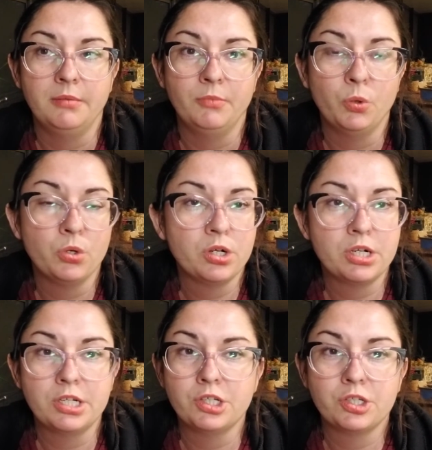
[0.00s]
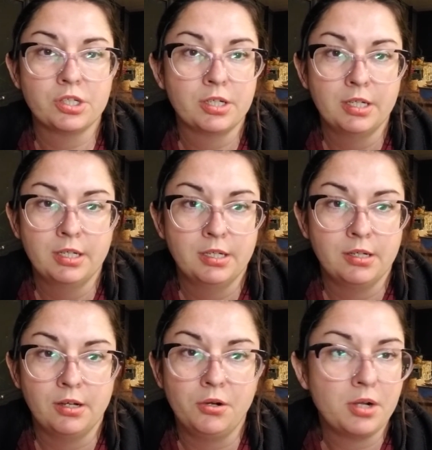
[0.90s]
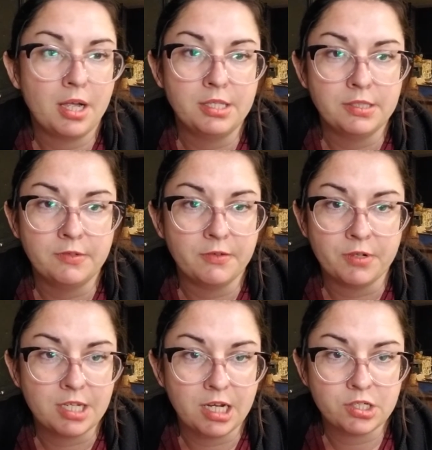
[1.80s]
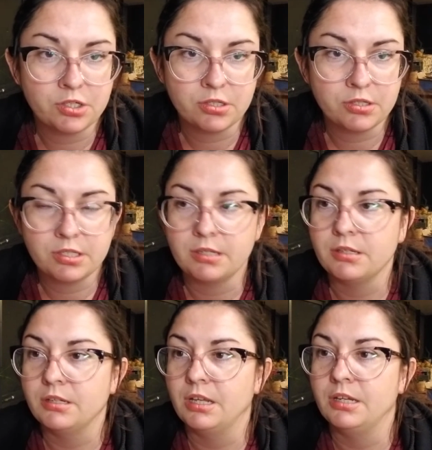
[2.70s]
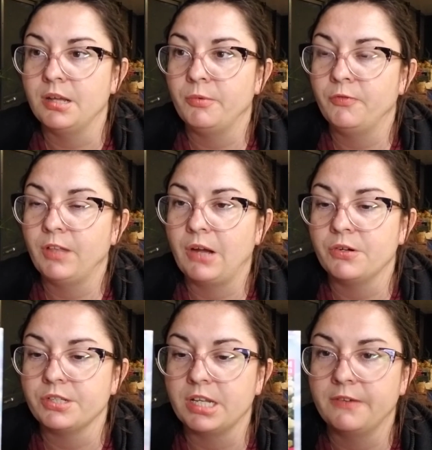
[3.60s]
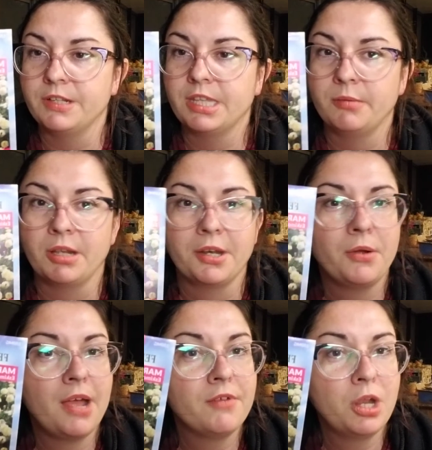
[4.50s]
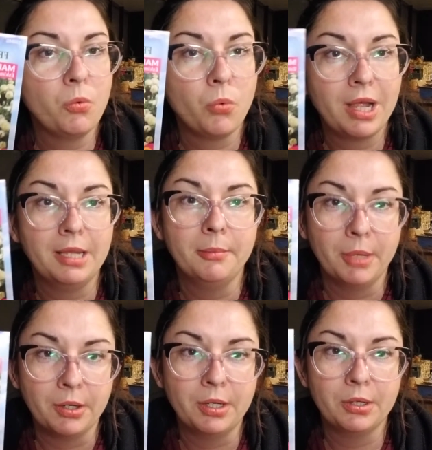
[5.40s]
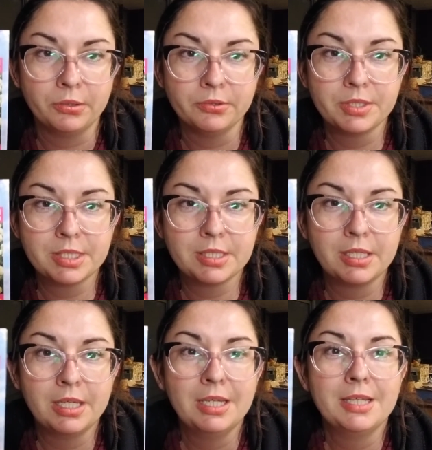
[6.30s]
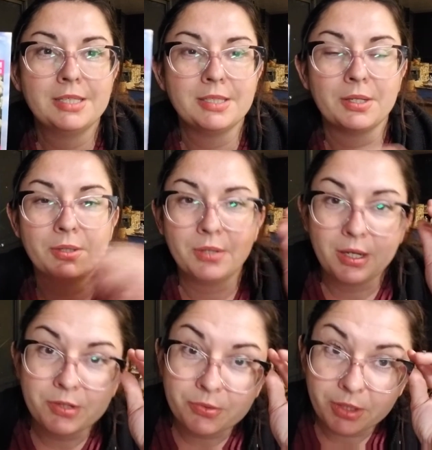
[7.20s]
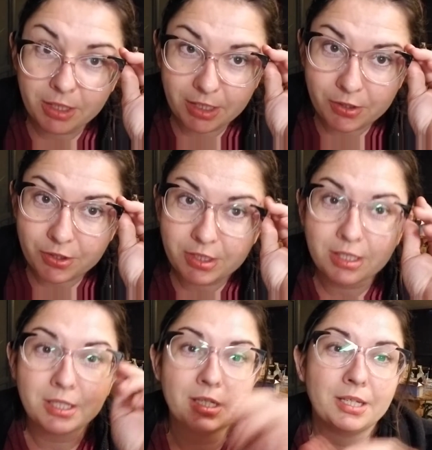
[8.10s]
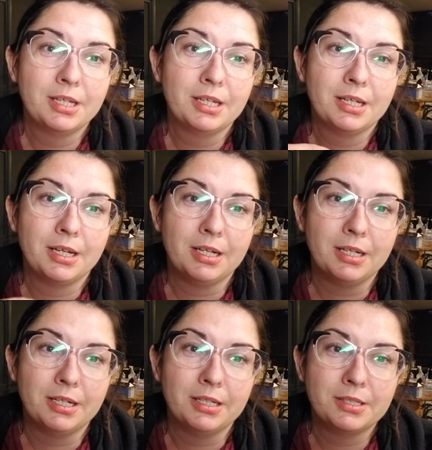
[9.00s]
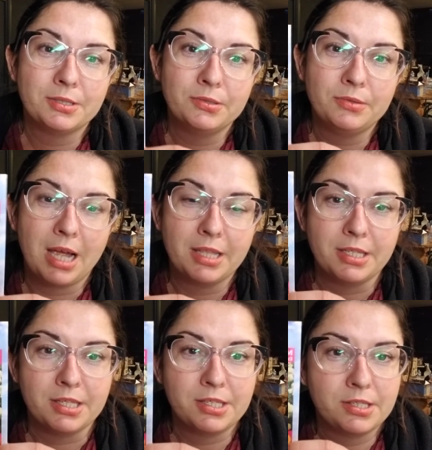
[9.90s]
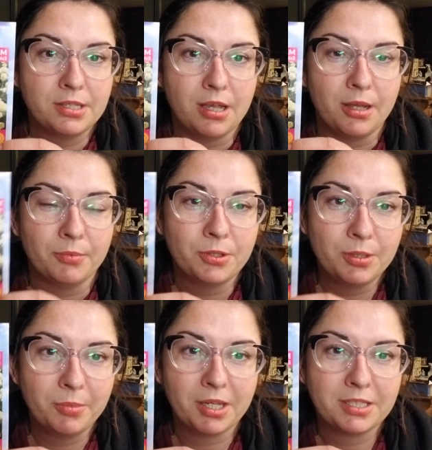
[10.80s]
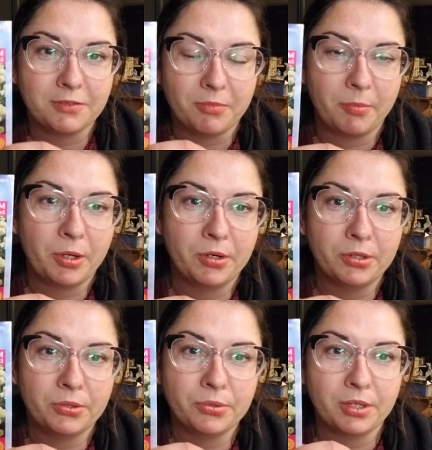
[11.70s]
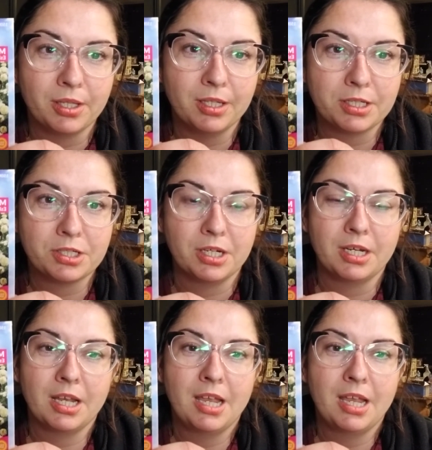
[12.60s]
orange, all kinds of different textures and double flowers and everything, but I don't have any white marigolds. So I was really interested to add this to the mix of my marigold collection.